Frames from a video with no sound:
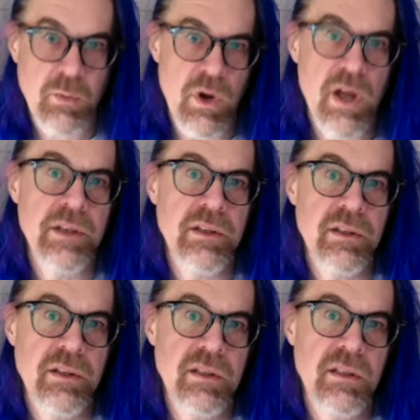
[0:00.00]
one,
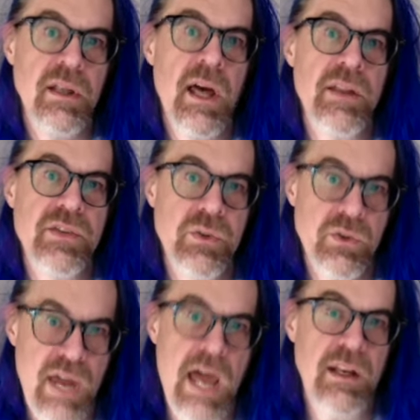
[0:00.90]
not a
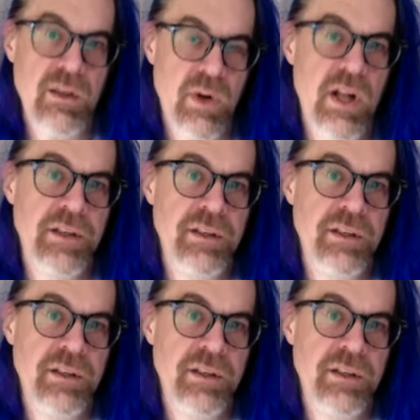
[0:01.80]
Socratic one.